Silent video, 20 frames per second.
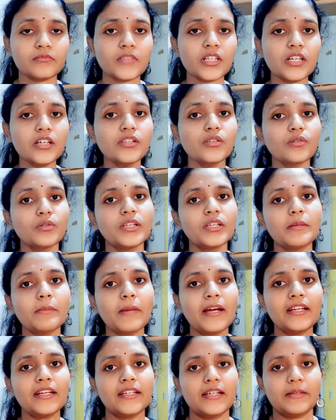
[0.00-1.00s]
So they
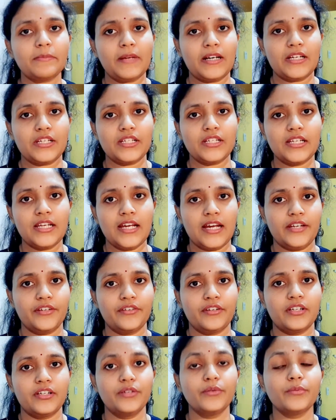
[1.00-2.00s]
might get
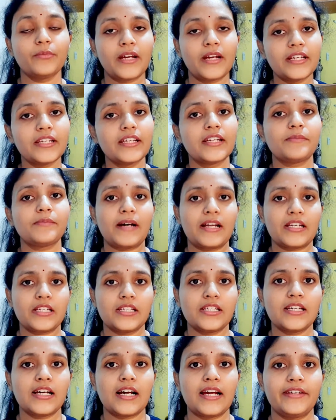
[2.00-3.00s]
you might get
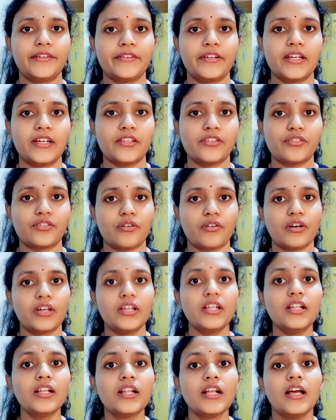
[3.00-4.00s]
partially hydrolyzed
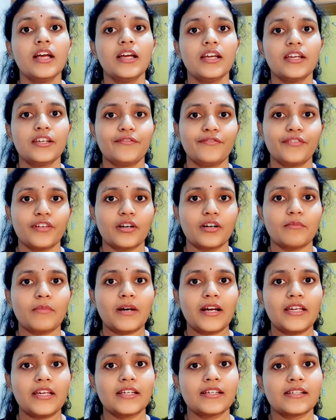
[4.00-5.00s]
oil if you are
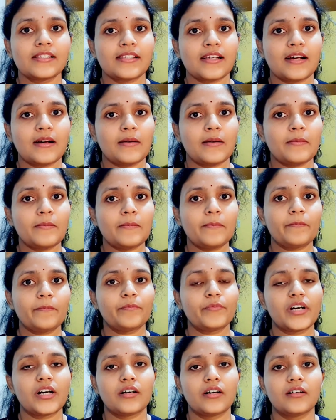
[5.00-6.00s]
buying
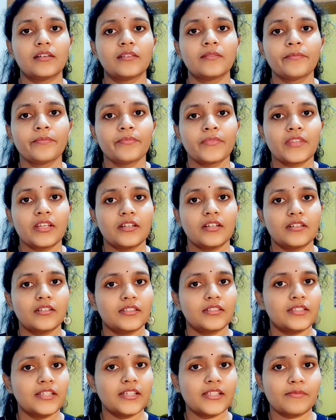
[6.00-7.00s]
some
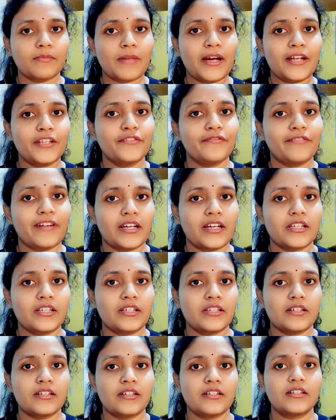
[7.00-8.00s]
these
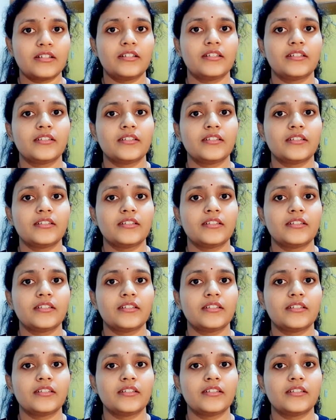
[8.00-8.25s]
manufactured